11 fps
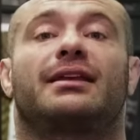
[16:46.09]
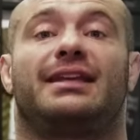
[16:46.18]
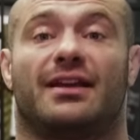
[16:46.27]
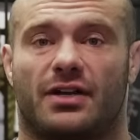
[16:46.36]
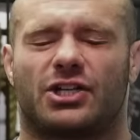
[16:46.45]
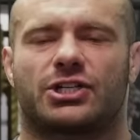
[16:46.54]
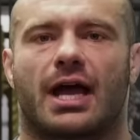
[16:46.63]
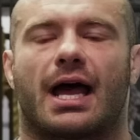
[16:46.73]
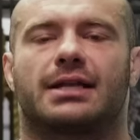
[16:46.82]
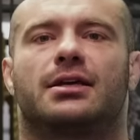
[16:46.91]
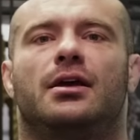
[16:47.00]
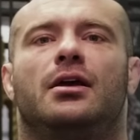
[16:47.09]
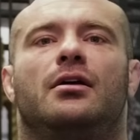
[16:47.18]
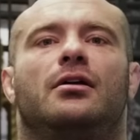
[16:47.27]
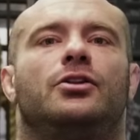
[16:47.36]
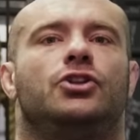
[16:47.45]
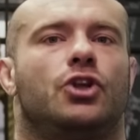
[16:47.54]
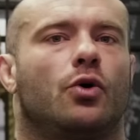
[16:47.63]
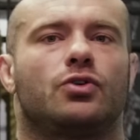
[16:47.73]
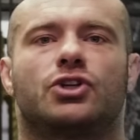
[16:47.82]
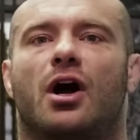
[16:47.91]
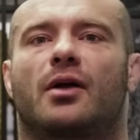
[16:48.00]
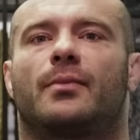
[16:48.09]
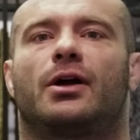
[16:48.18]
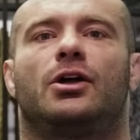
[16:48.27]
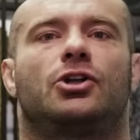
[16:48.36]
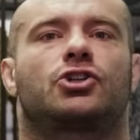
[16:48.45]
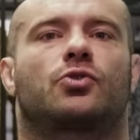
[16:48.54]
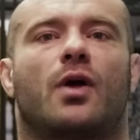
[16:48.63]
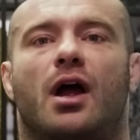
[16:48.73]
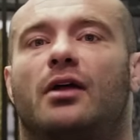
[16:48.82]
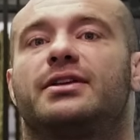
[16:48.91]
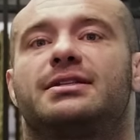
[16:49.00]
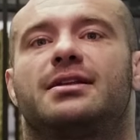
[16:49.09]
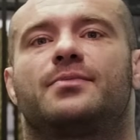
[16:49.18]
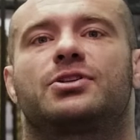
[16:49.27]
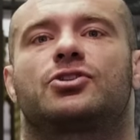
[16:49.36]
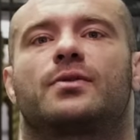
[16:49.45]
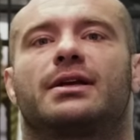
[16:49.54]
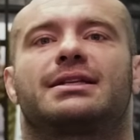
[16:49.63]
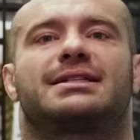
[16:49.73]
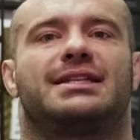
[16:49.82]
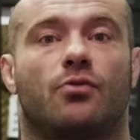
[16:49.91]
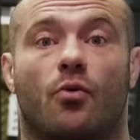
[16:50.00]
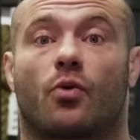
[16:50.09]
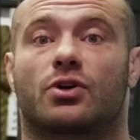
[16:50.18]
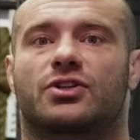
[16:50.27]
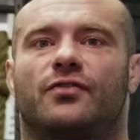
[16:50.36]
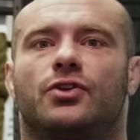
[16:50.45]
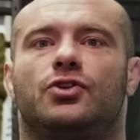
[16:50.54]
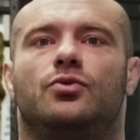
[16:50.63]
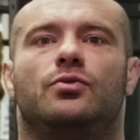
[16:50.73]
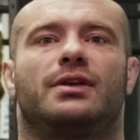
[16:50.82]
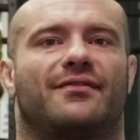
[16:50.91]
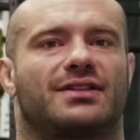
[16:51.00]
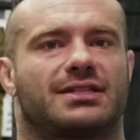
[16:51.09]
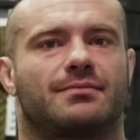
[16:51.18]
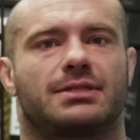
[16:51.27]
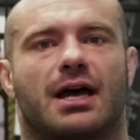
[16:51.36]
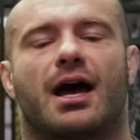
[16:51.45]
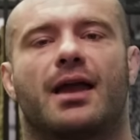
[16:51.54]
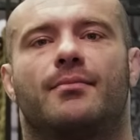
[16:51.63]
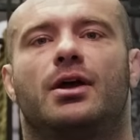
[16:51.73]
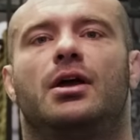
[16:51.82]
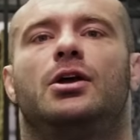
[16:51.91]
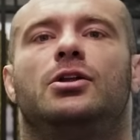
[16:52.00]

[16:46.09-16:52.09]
Give it a shot, no dogma, try all these tips and tricks, see what works for you, give it some time,